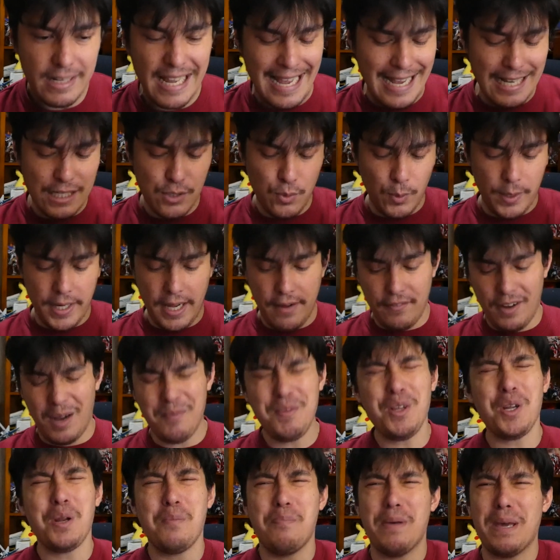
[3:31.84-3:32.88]
It's whatever. I'm
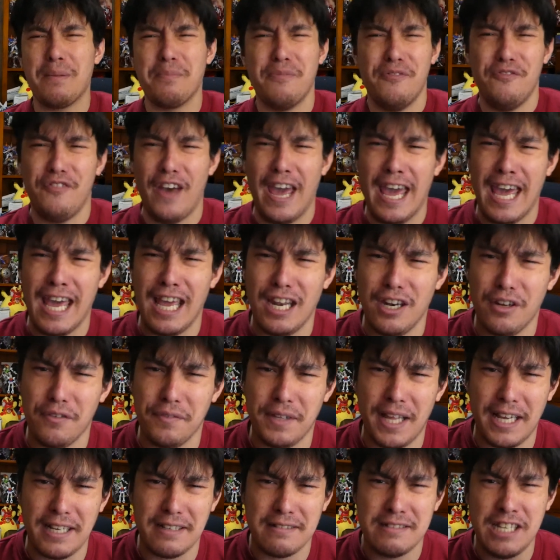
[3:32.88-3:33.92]
not a big fan of
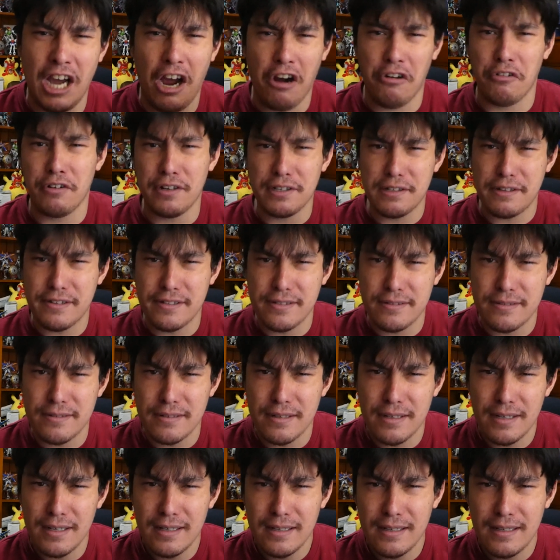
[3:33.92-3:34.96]
like turrets,
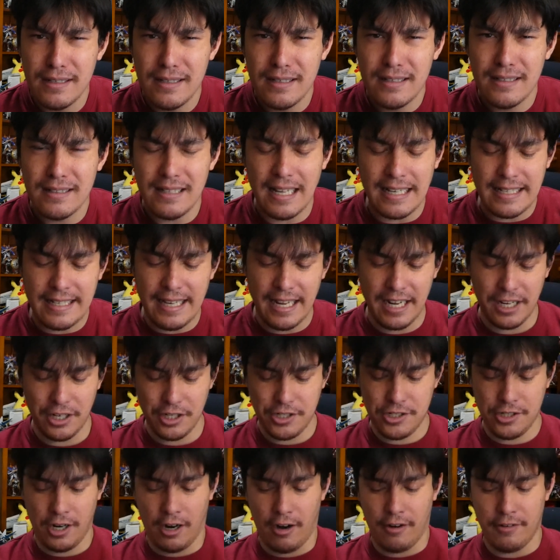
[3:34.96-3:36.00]
like getting
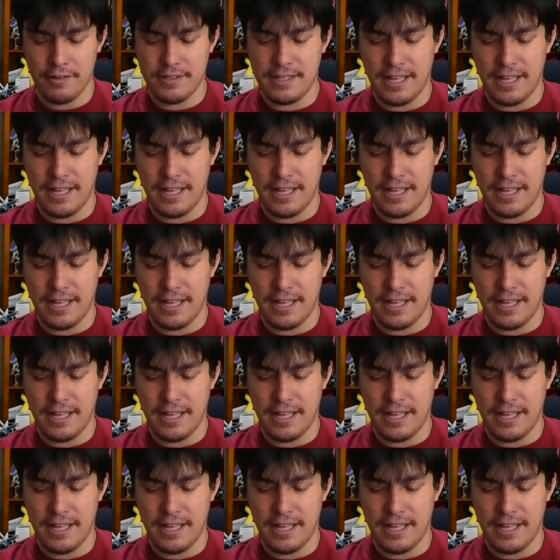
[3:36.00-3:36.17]
turrets.